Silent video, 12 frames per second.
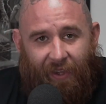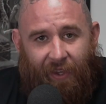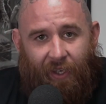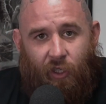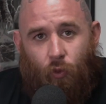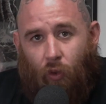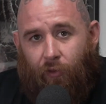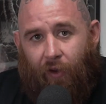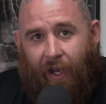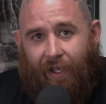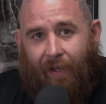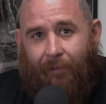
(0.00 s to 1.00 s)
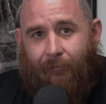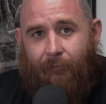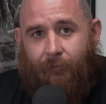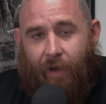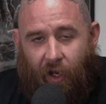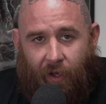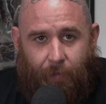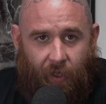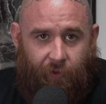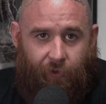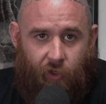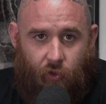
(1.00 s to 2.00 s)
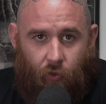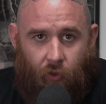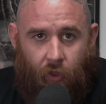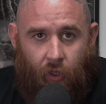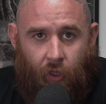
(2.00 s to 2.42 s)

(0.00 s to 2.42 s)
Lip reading: think you will find very beneficial.